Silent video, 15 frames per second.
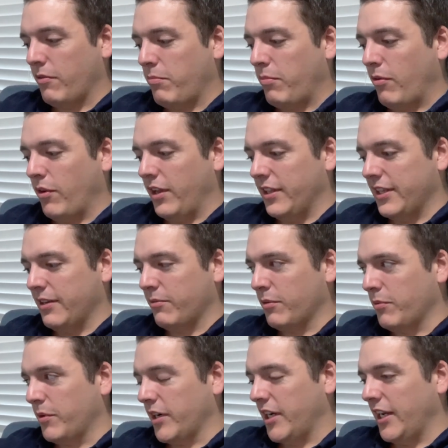reporting that we're
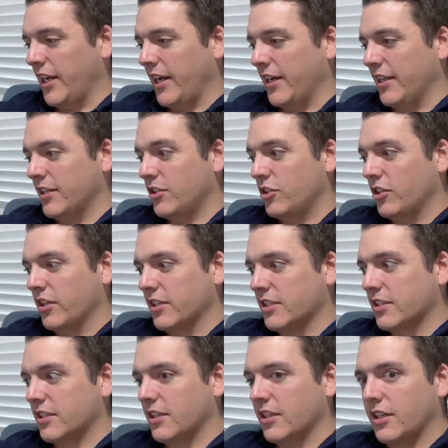working on. It's
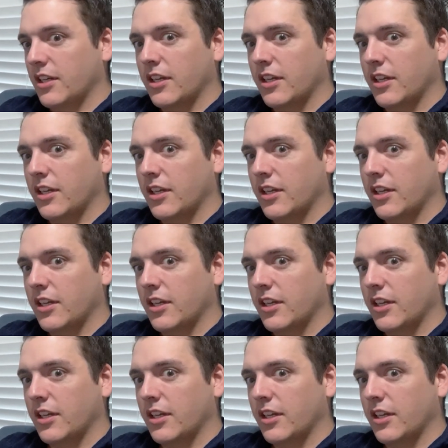just,